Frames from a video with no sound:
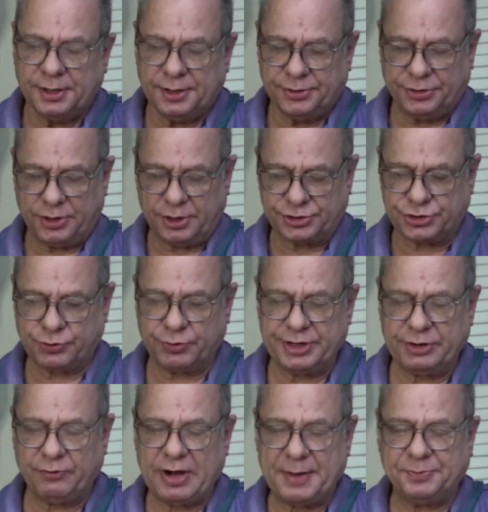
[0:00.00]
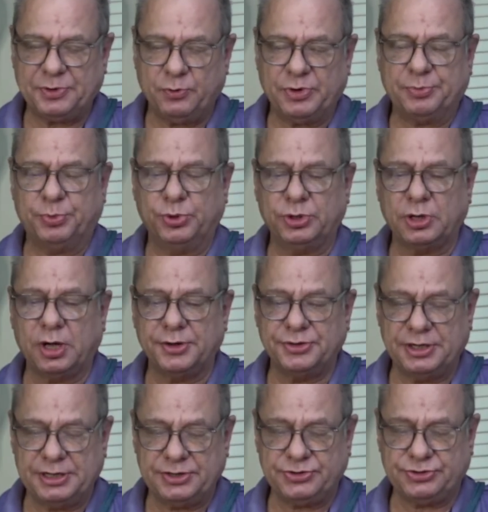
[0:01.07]
the shrink wrap that we put on
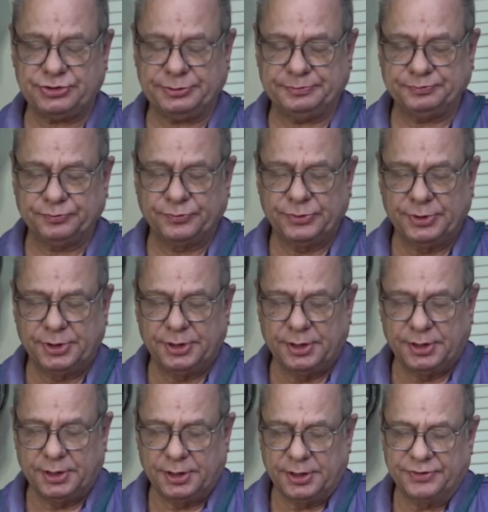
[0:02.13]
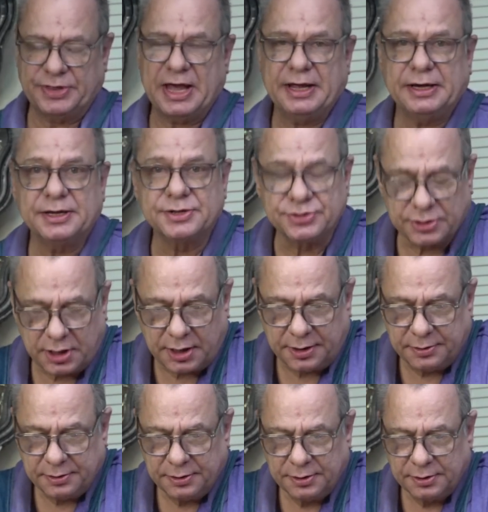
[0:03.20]
this, that is a
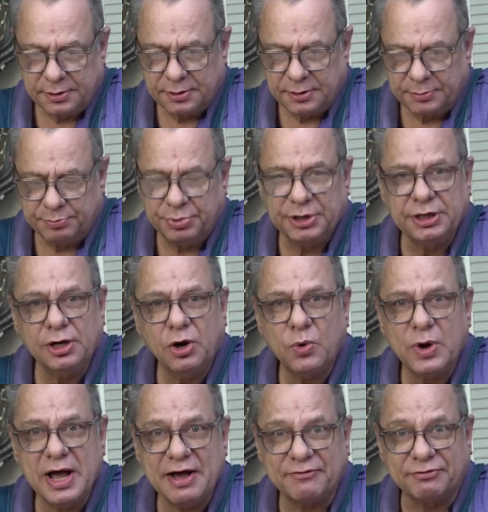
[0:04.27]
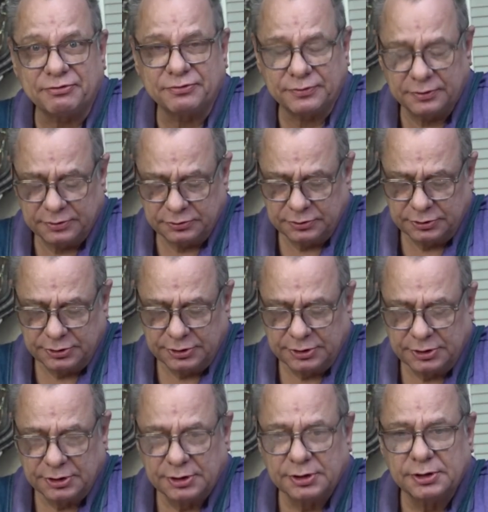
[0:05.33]
POF
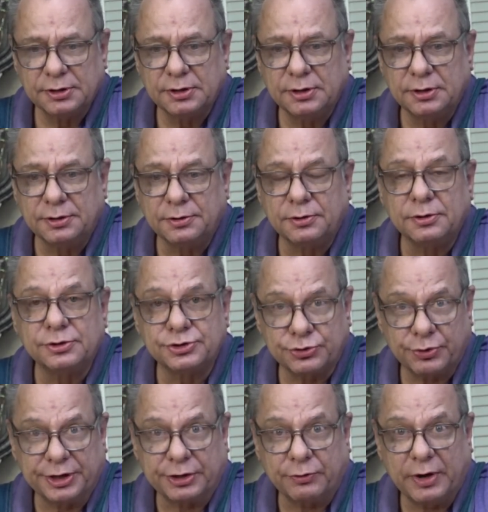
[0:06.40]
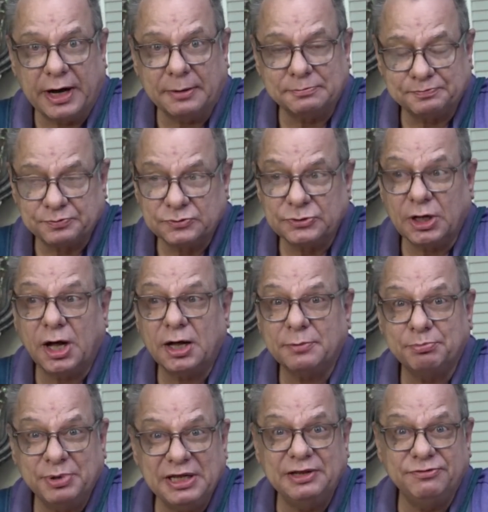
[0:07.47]
shrink wrap, not
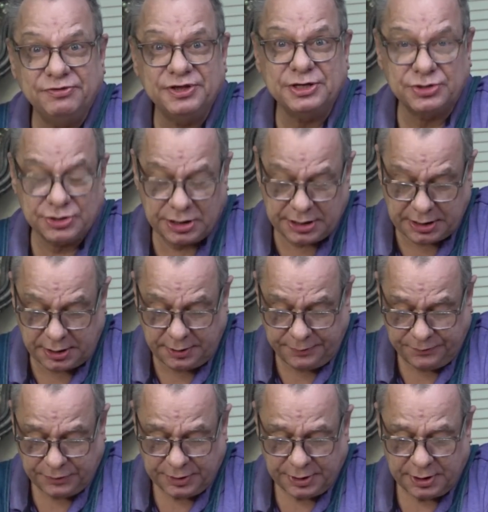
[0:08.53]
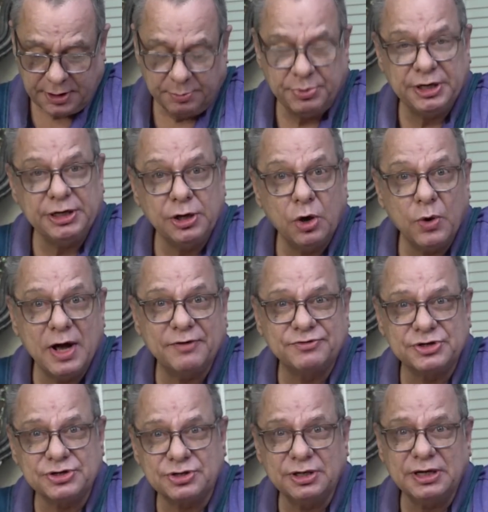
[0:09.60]
PVC. POF,
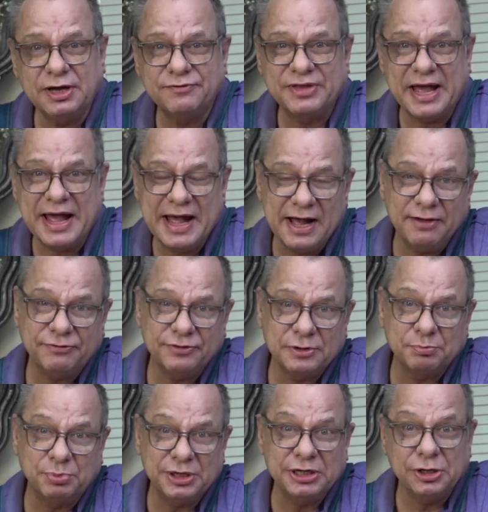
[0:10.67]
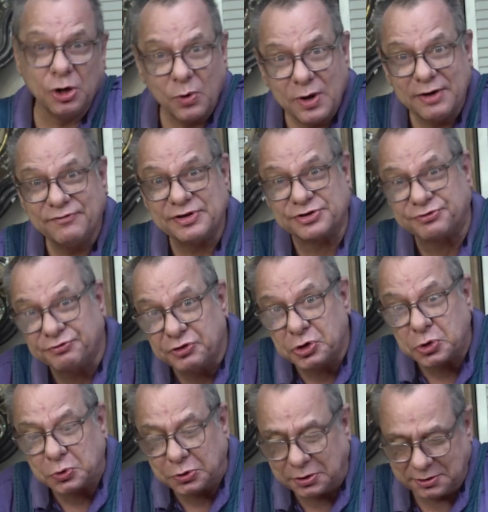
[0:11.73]
just think of the F in POF as
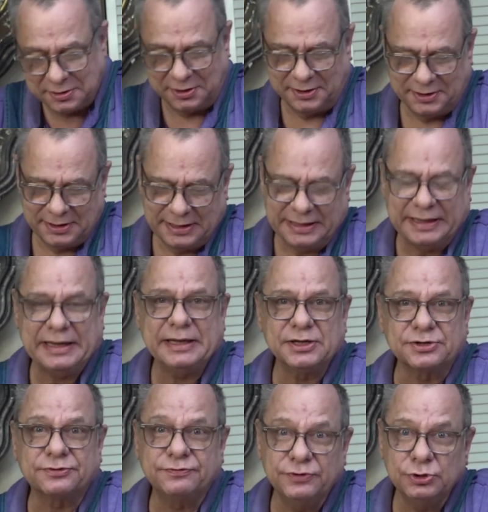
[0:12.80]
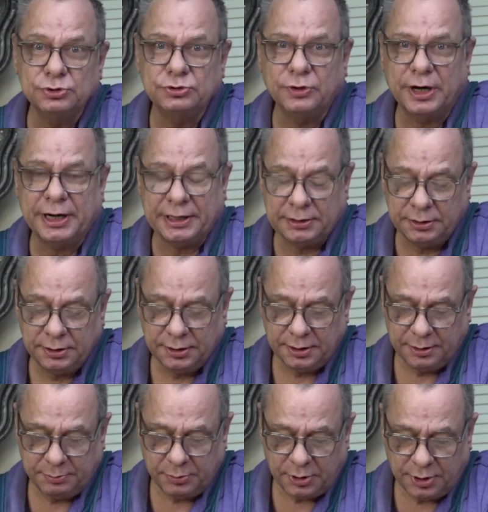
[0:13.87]
food. It is food grade
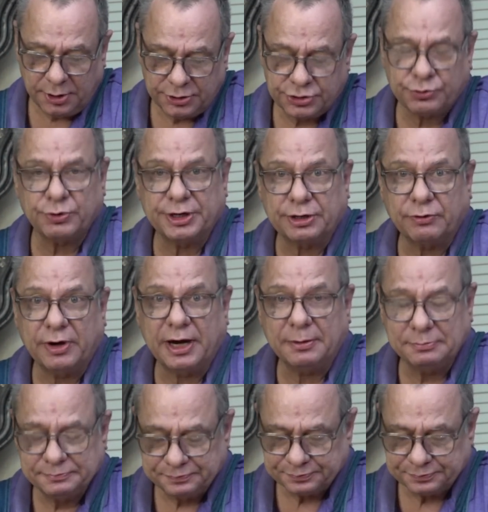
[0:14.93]
shrink wrap.